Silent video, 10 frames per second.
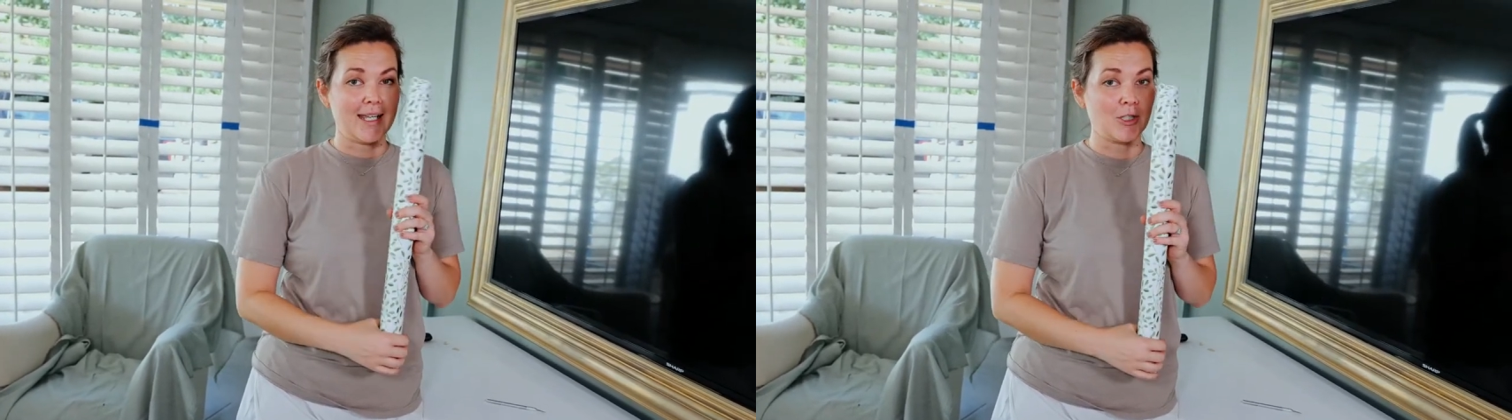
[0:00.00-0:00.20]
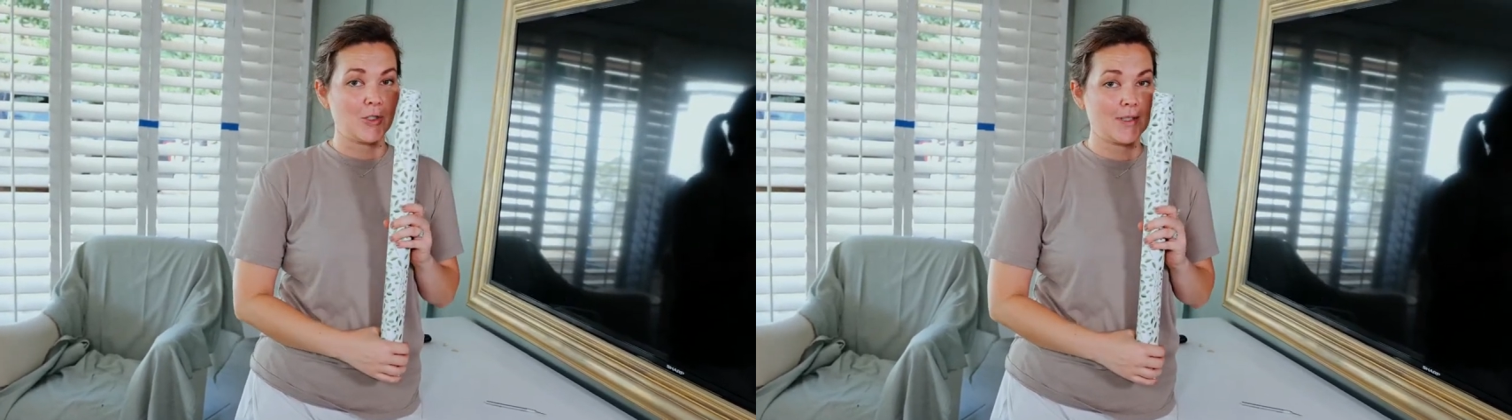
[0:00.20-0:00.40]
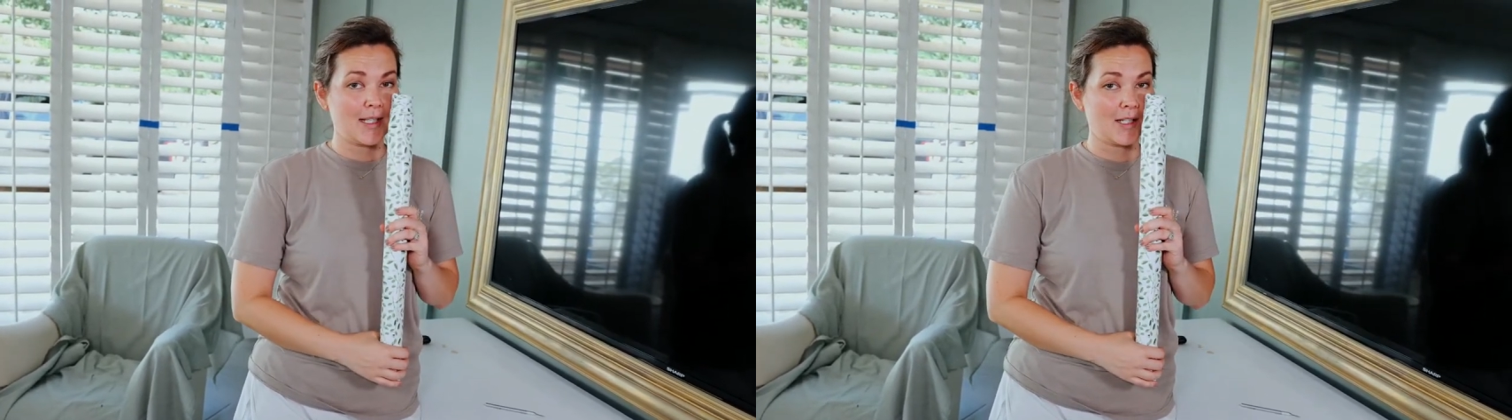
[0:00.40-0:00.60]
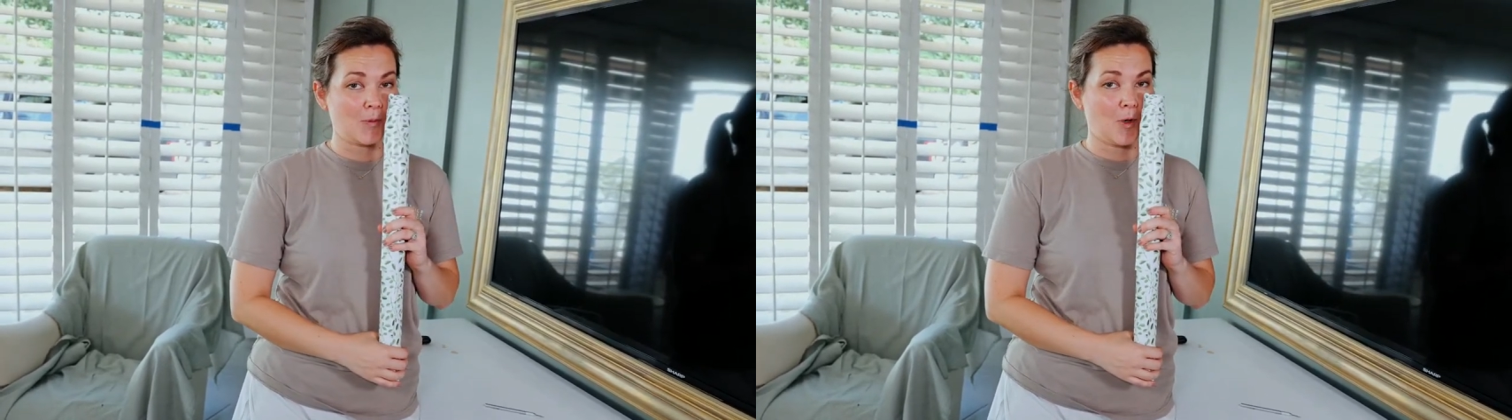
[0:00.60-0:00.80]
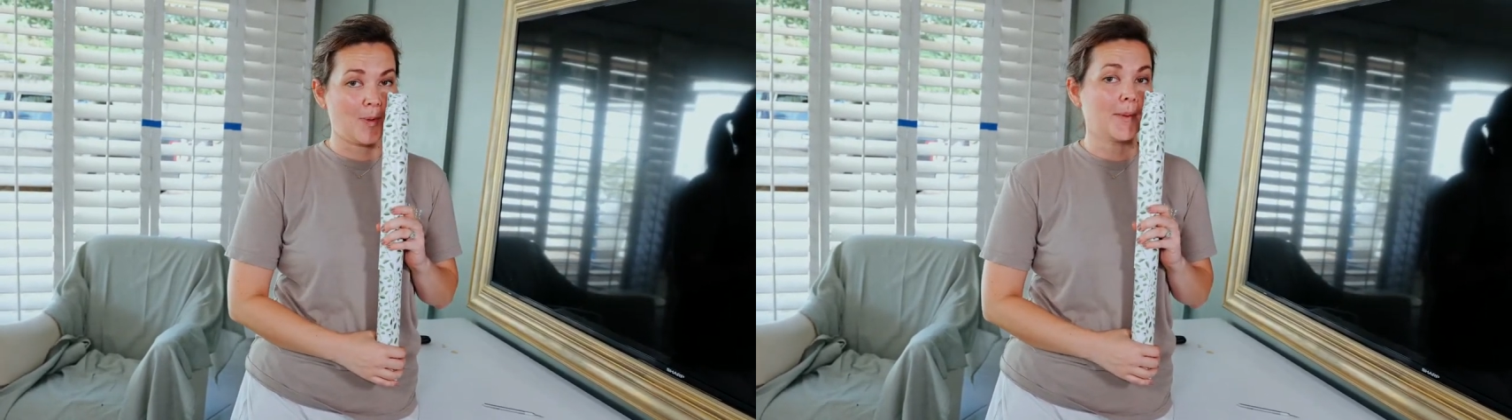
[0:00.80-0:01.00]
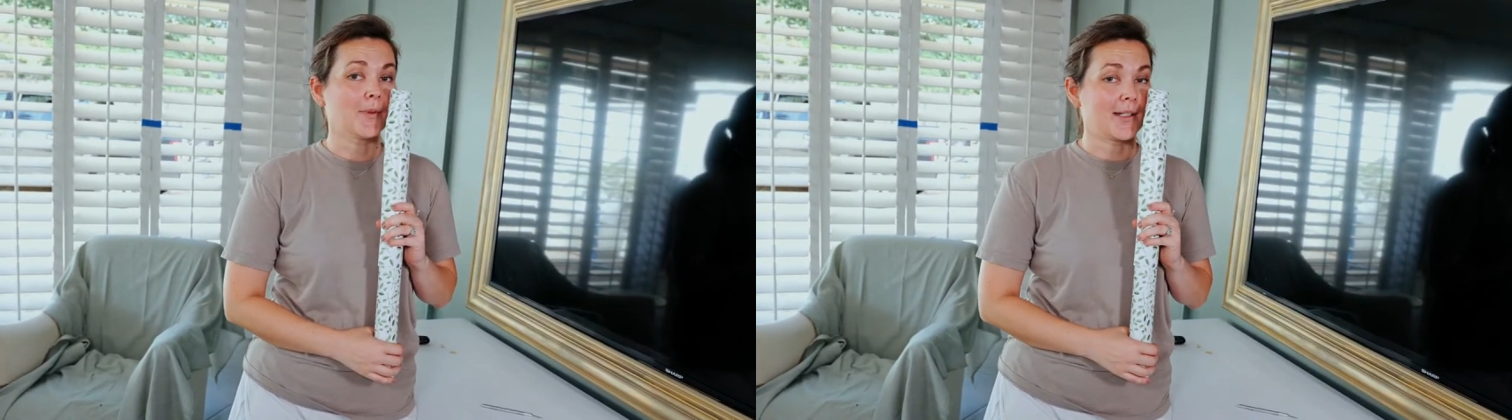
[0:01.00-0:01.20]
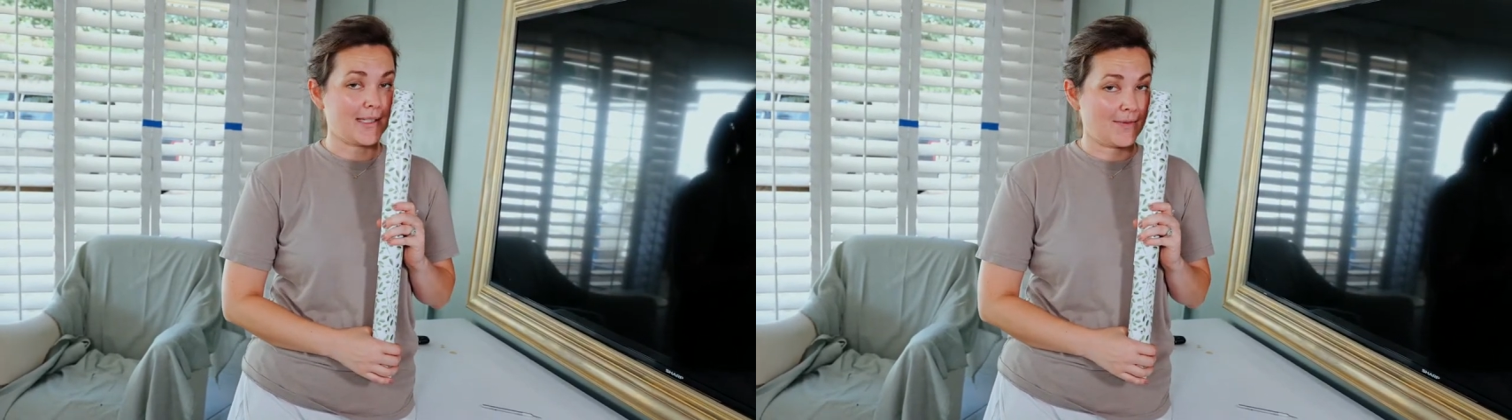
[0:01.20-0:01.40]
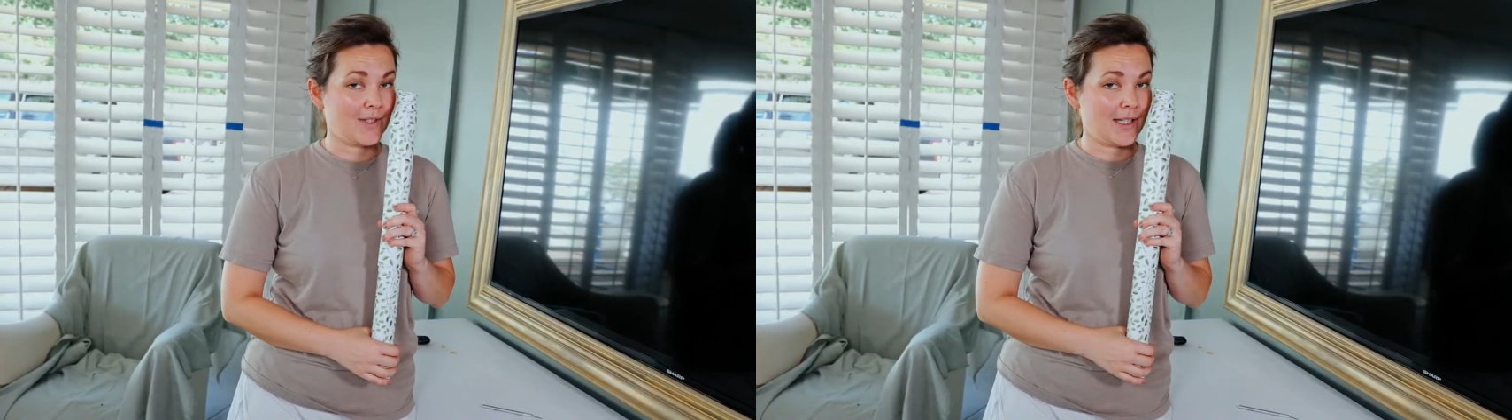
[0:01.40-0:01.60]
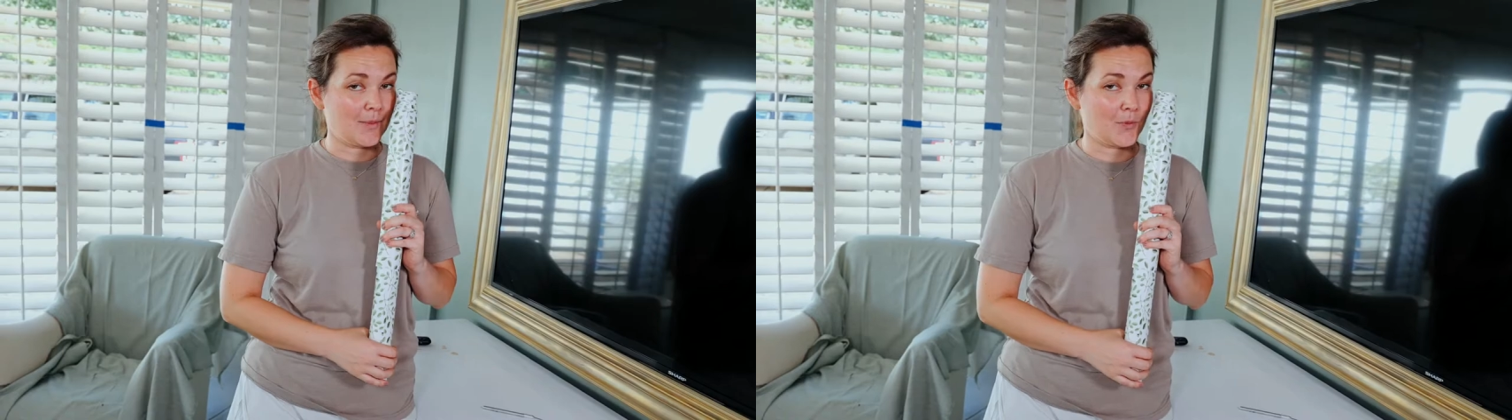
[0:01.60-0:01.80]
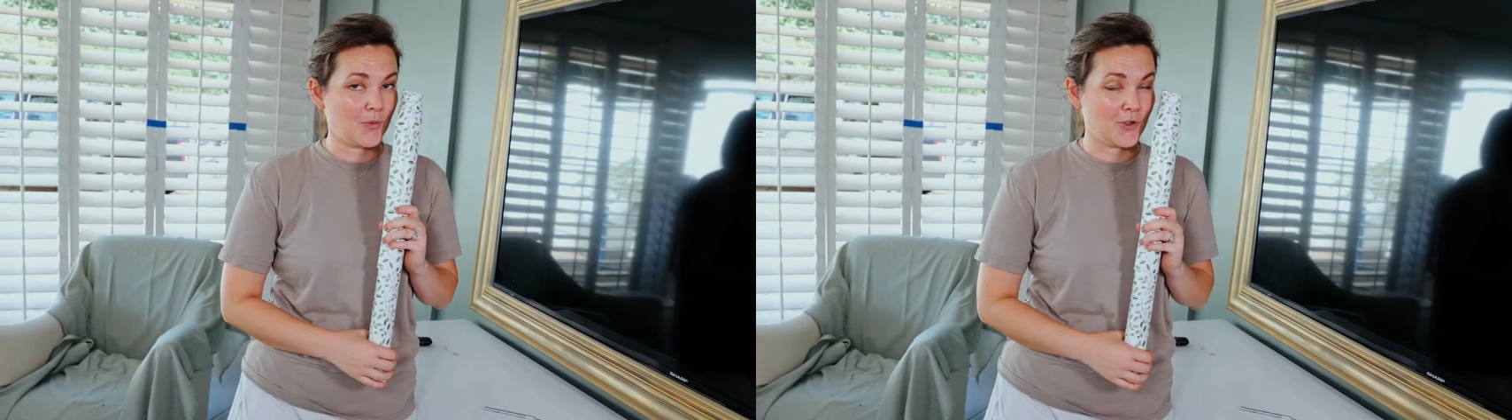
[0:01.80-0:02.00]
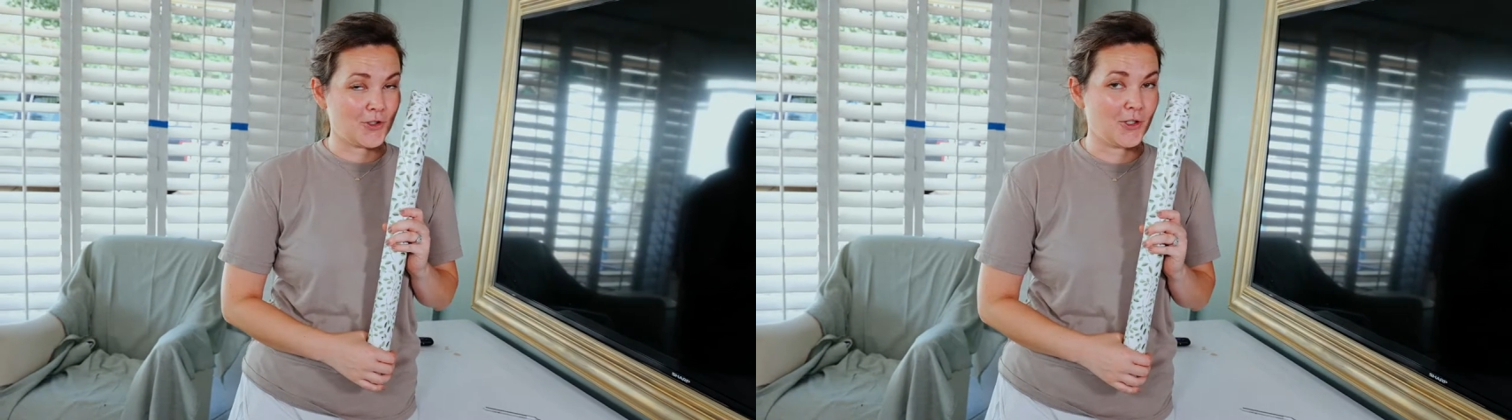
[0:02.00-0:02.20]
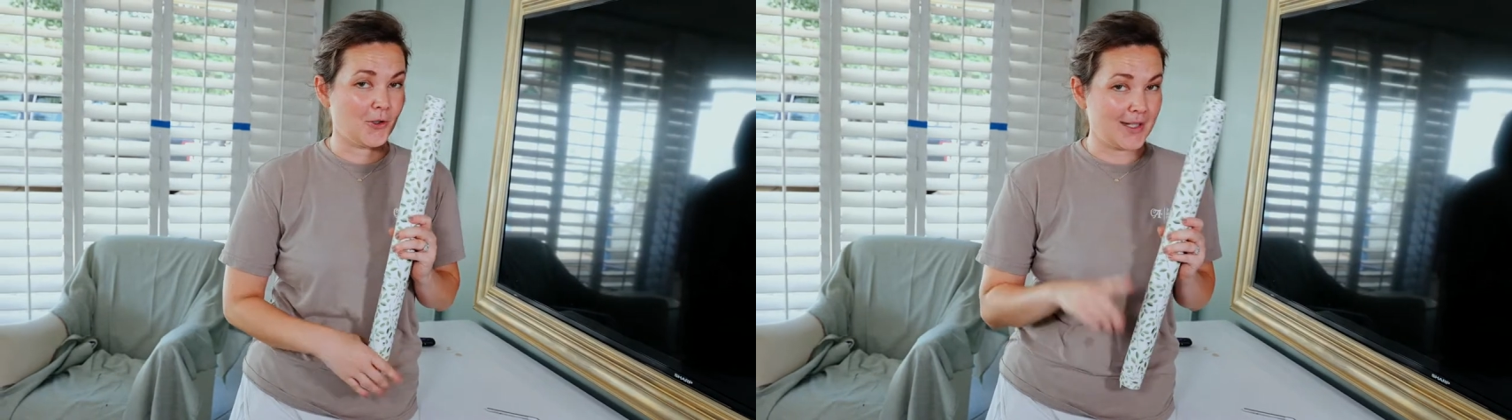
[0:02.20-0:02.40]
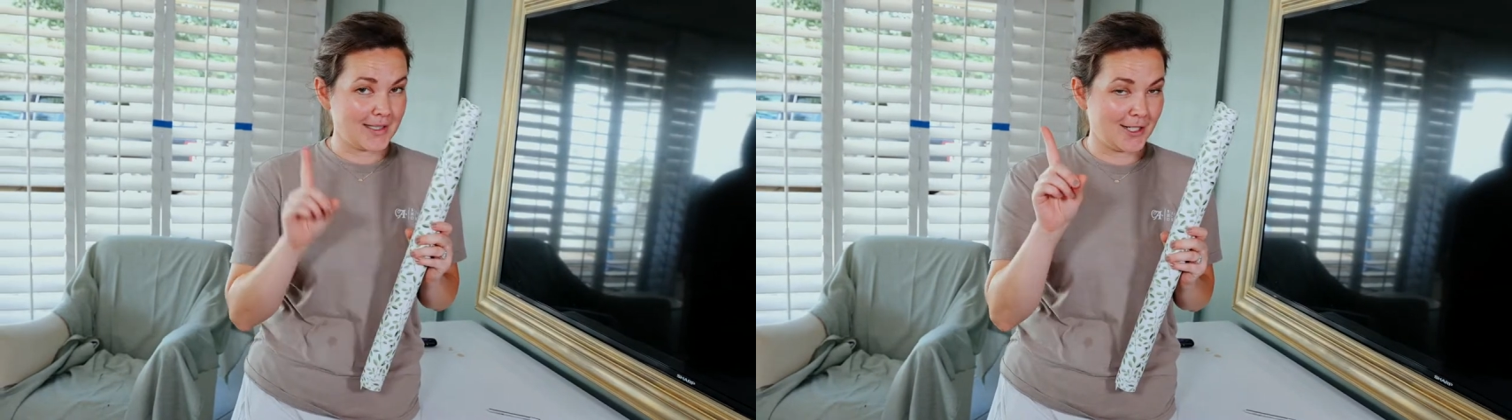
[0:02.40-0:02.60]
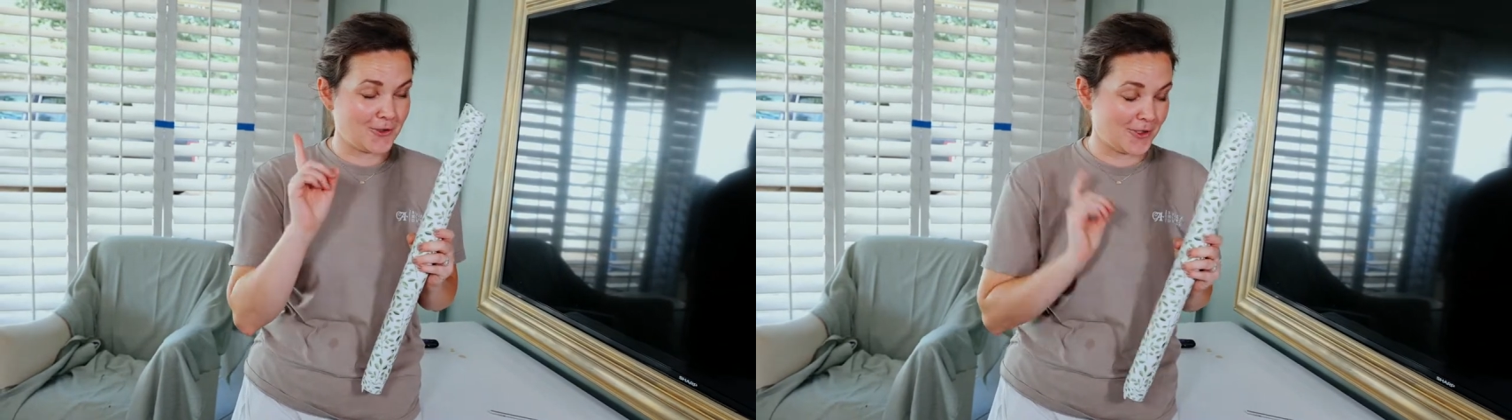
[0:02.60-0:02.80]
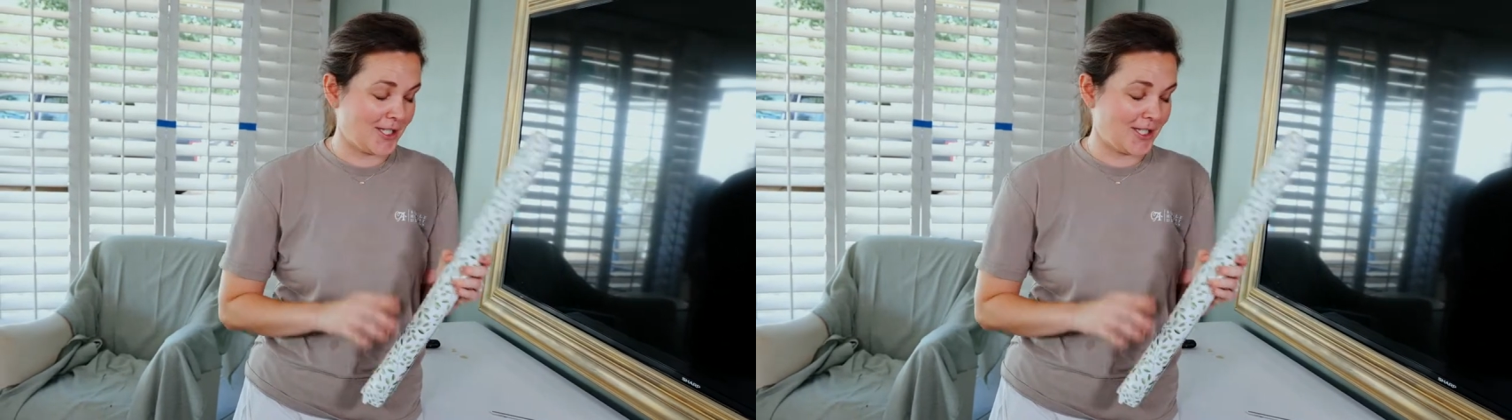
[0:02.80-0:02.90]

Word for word: and use that as wallpaper, because I've done that before too. That's an extra